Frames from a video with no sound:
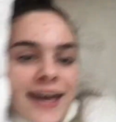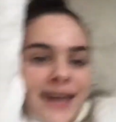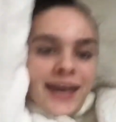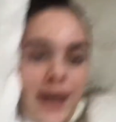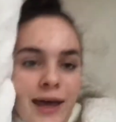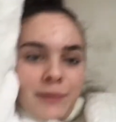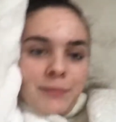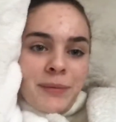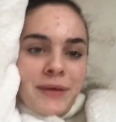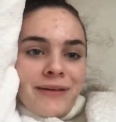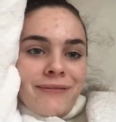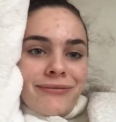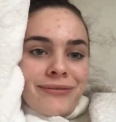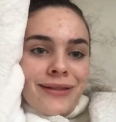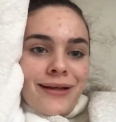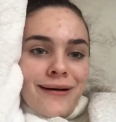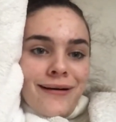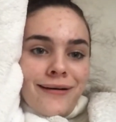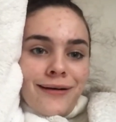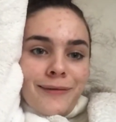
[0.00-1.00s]
Happy
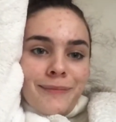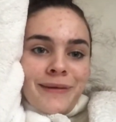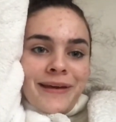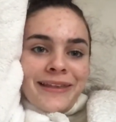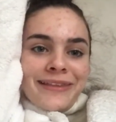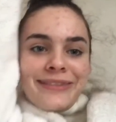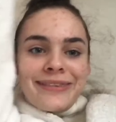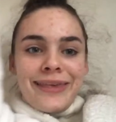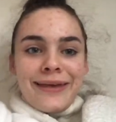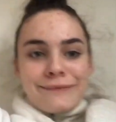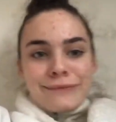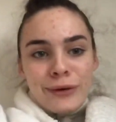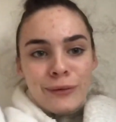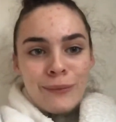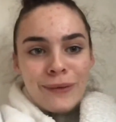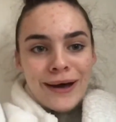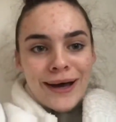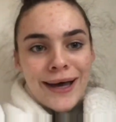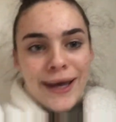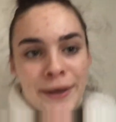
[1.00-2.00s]
Vlogmas,
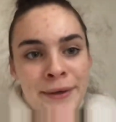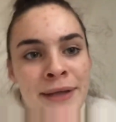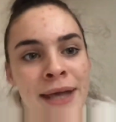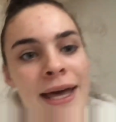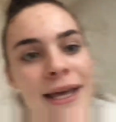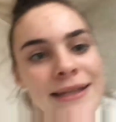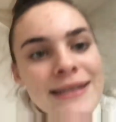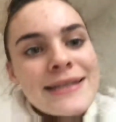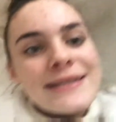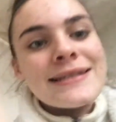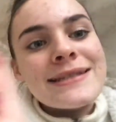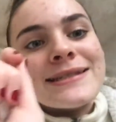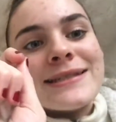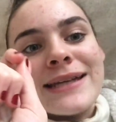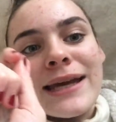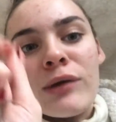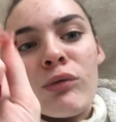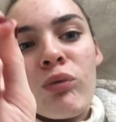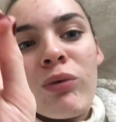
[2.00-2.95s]
everyone. This is day